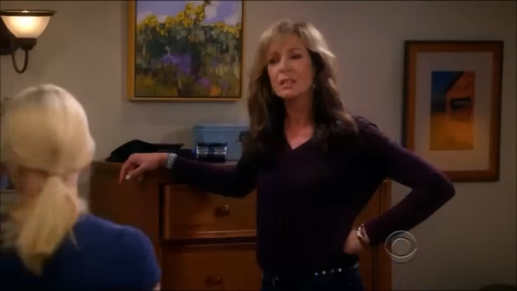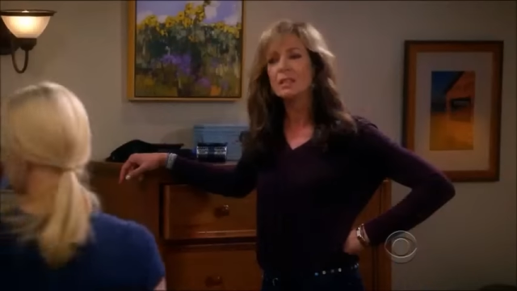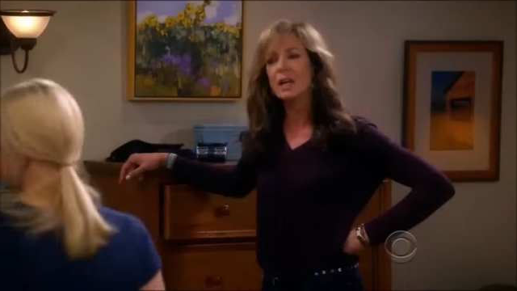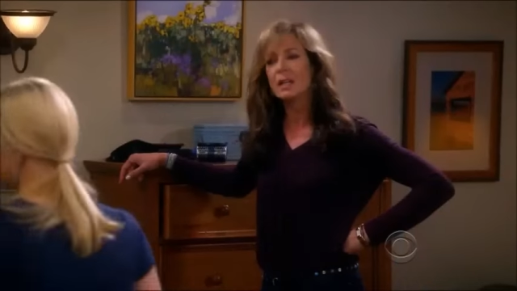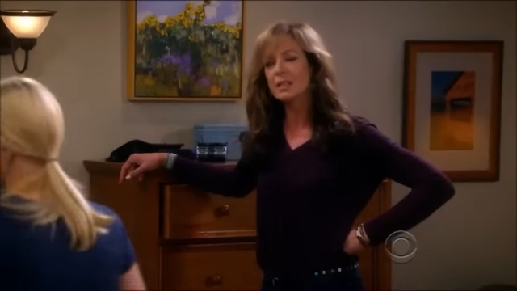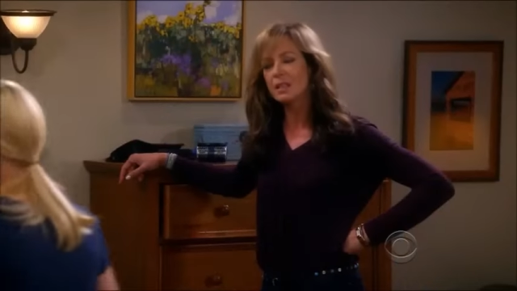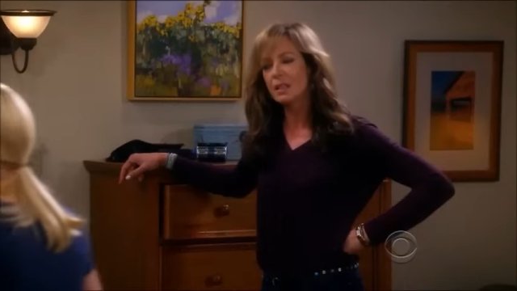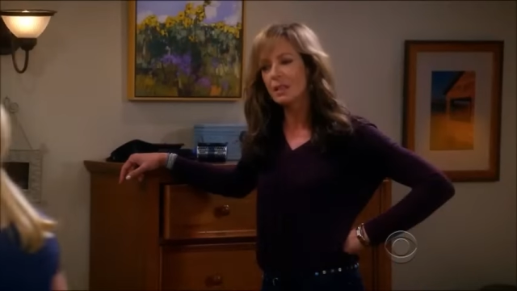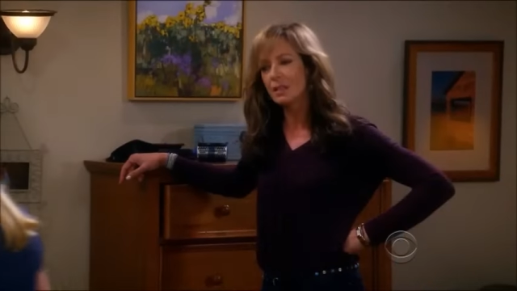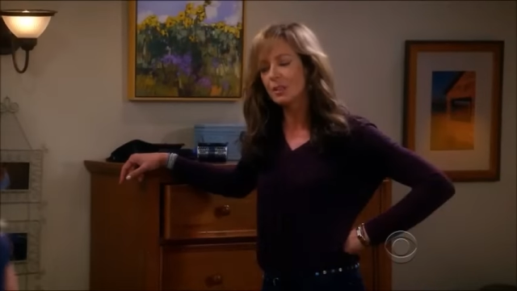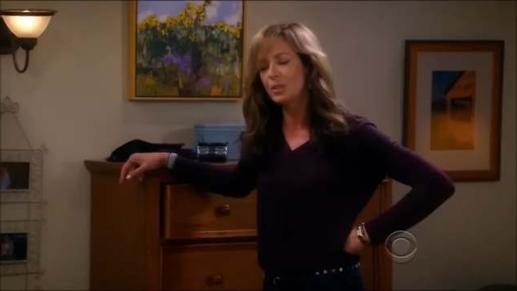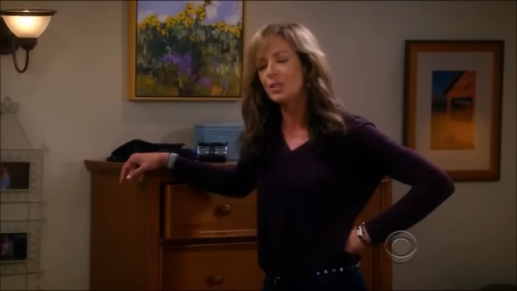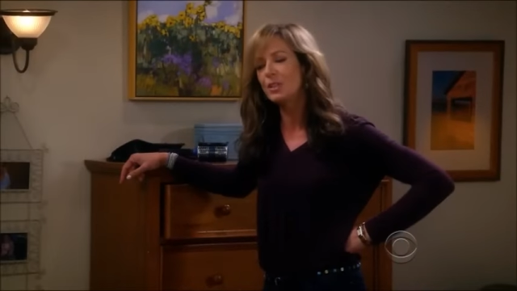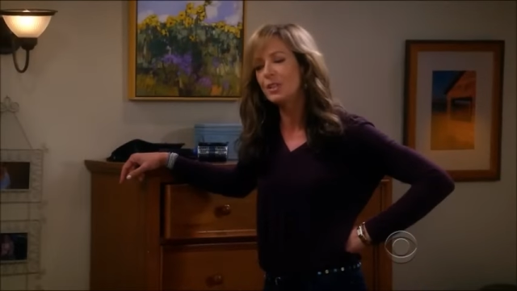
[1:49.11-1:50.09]
not silly.
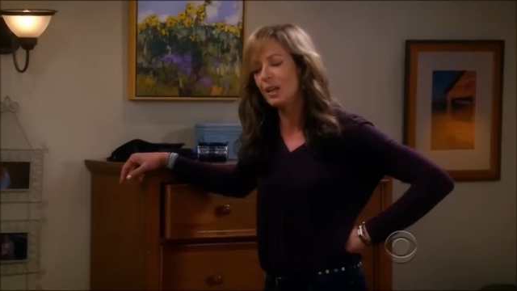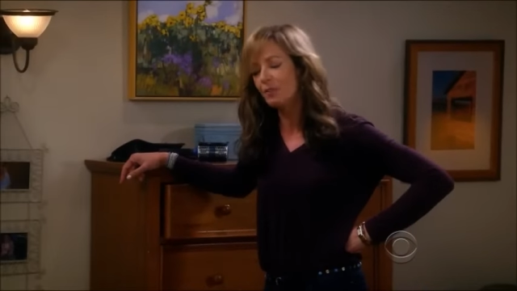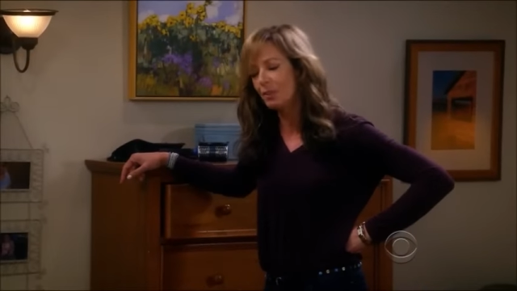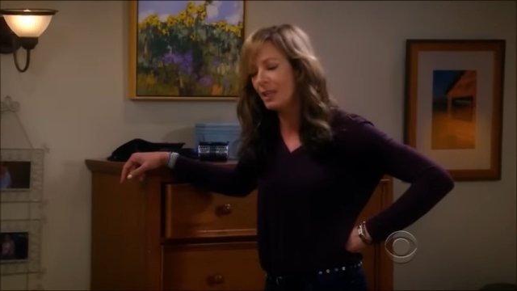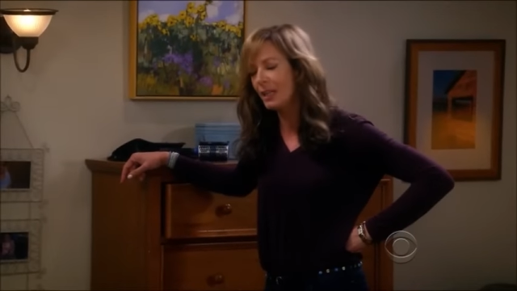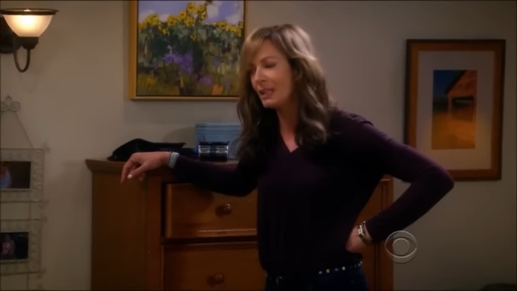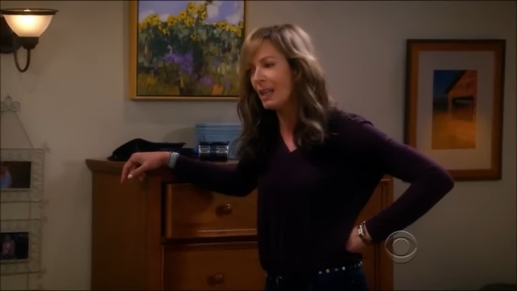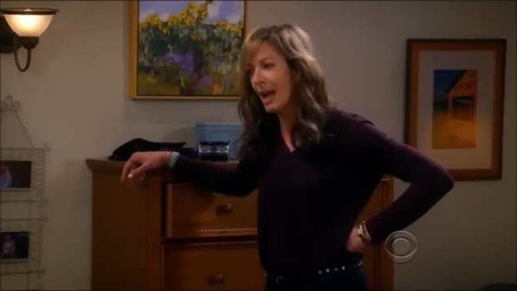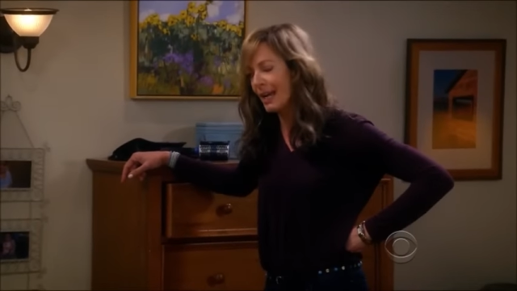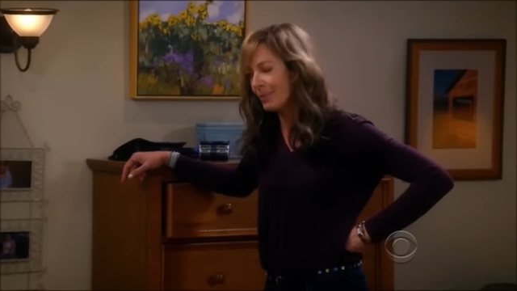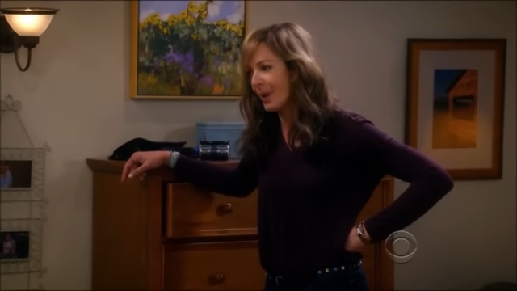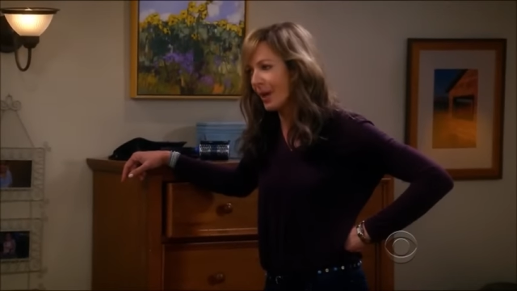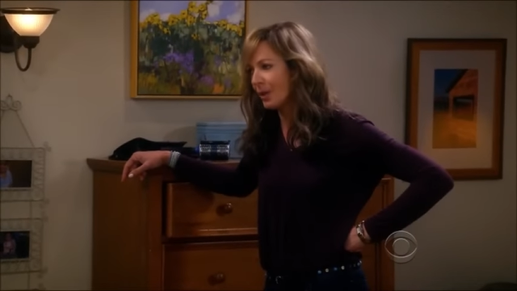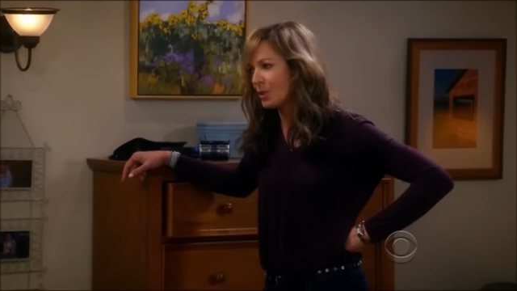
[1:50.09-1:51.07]
You should definitely lie
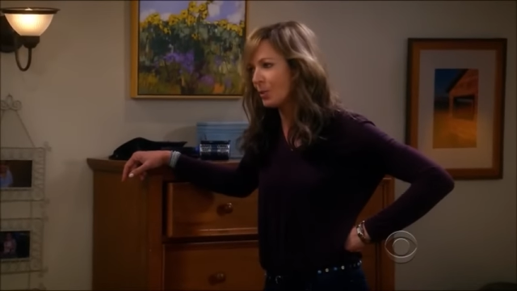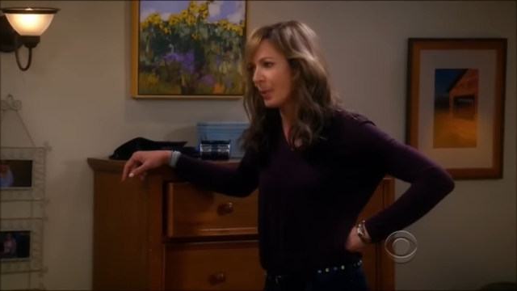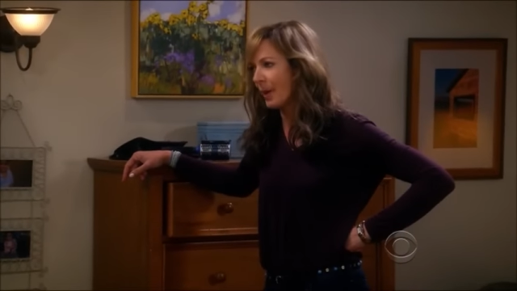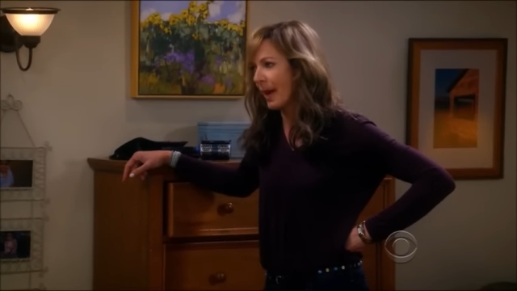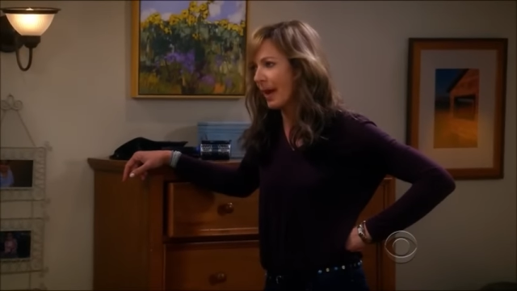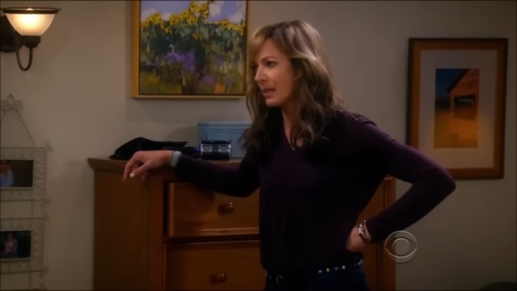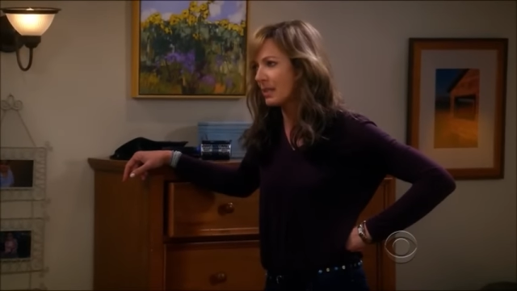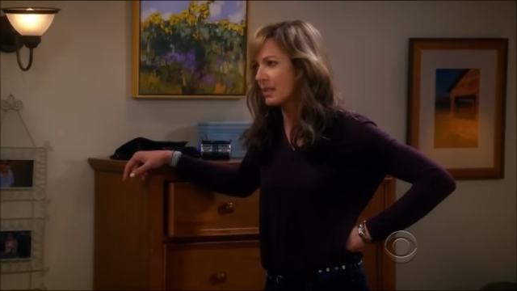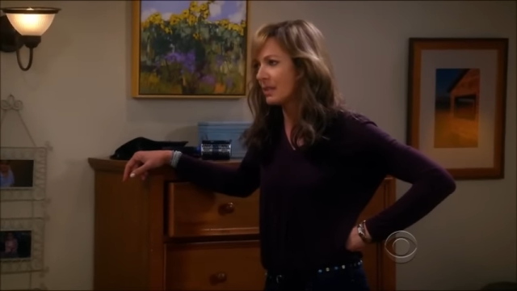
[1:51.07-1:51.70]
about your past.